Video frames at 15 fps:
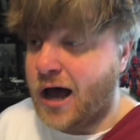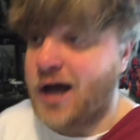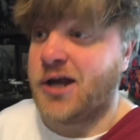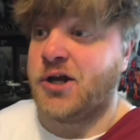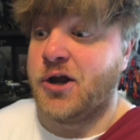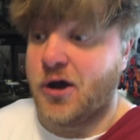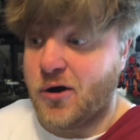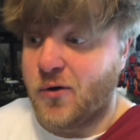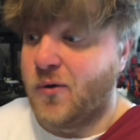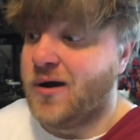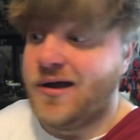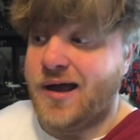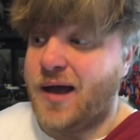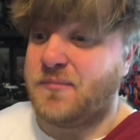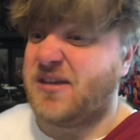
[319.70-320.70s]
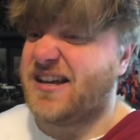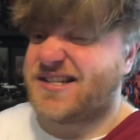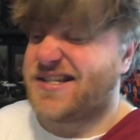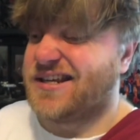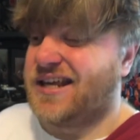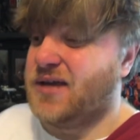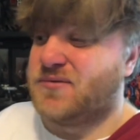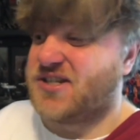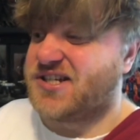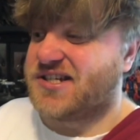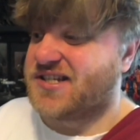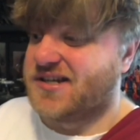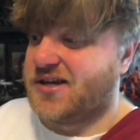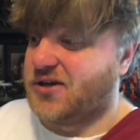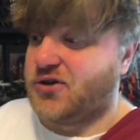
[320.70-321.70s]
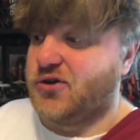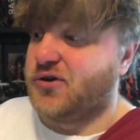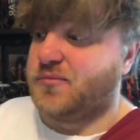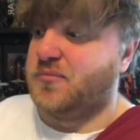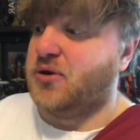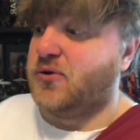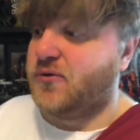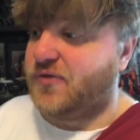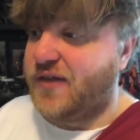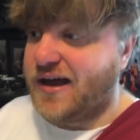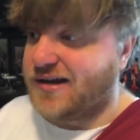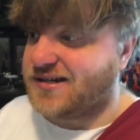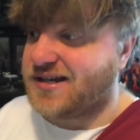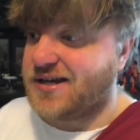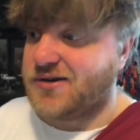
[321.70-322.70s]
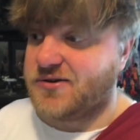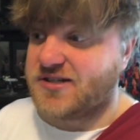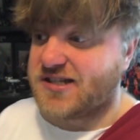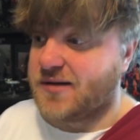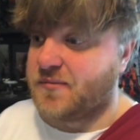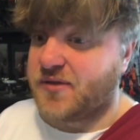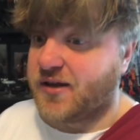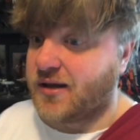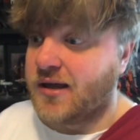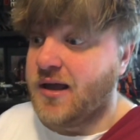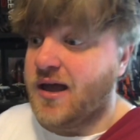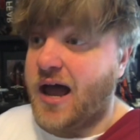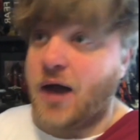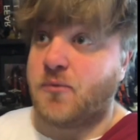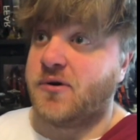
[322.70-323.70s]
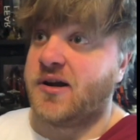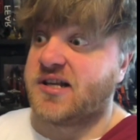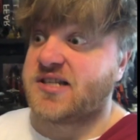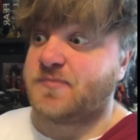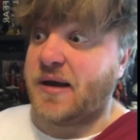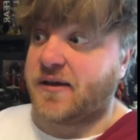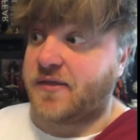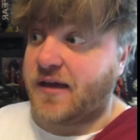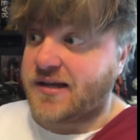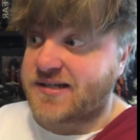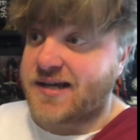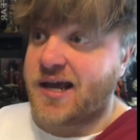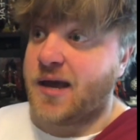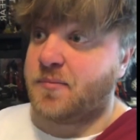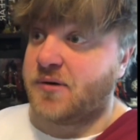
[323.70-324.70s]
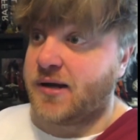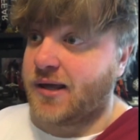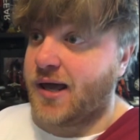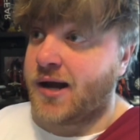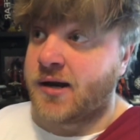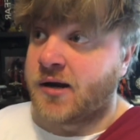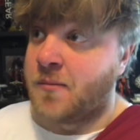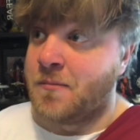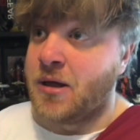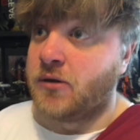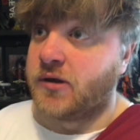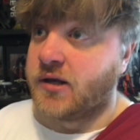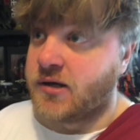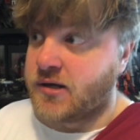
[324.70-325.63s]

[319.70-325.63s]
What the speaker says: I know. I'm guessing he was just in a good mood that day or something. I wouldn't expect that to happen again in a million